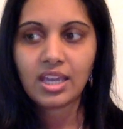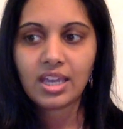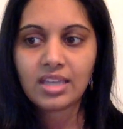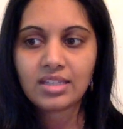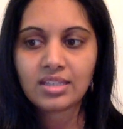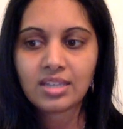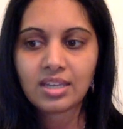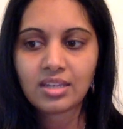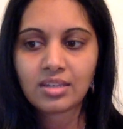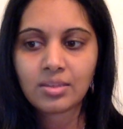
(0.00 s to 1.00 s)
is
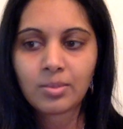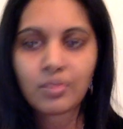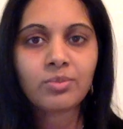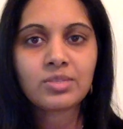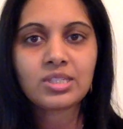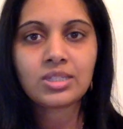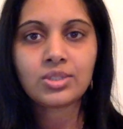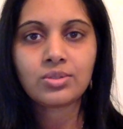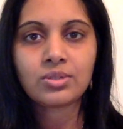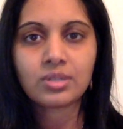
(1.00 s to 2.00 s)
that the performance
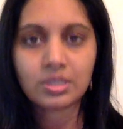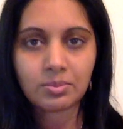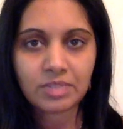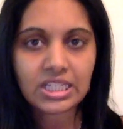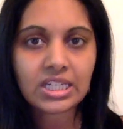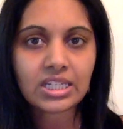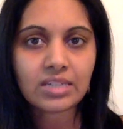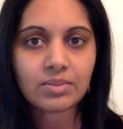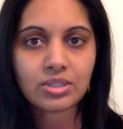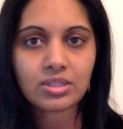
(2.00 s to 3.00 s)
issues start
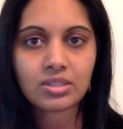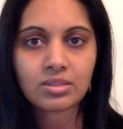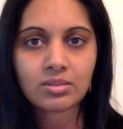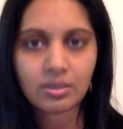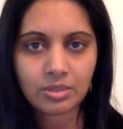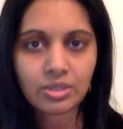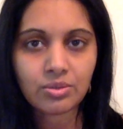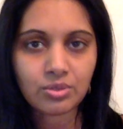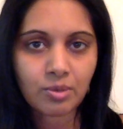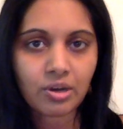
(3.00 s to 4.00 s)
depleting, which is a
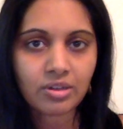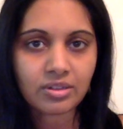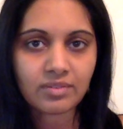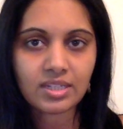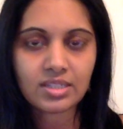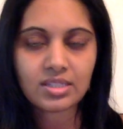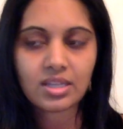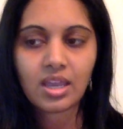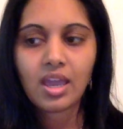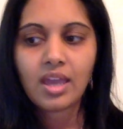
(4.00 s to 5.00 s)
huge part of this.
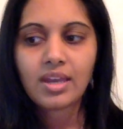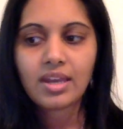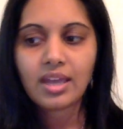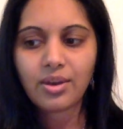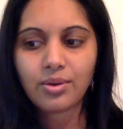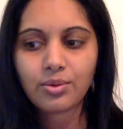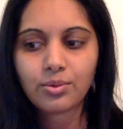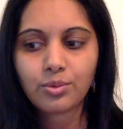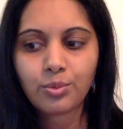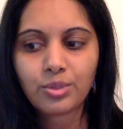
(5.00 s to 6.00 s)

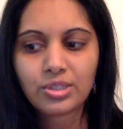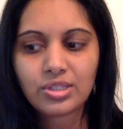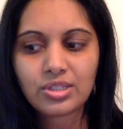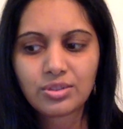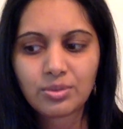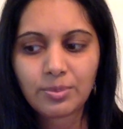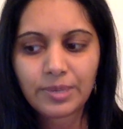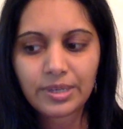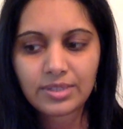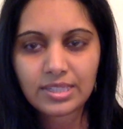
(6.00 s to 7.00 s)
Now, what to do
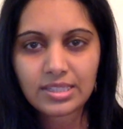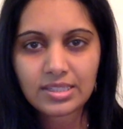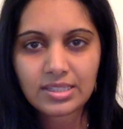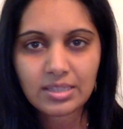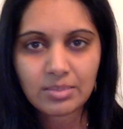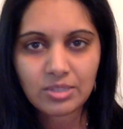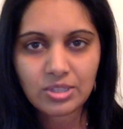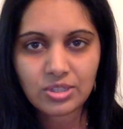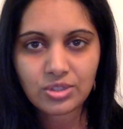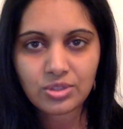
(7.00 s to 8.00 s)
about these image
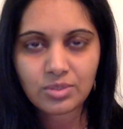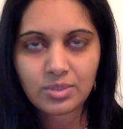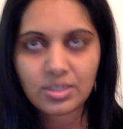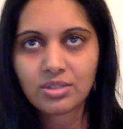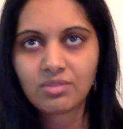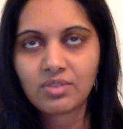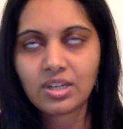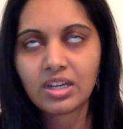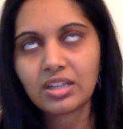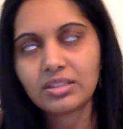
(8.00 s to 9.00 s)
issues? Because you've
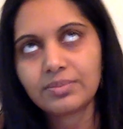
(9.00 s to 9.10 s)
got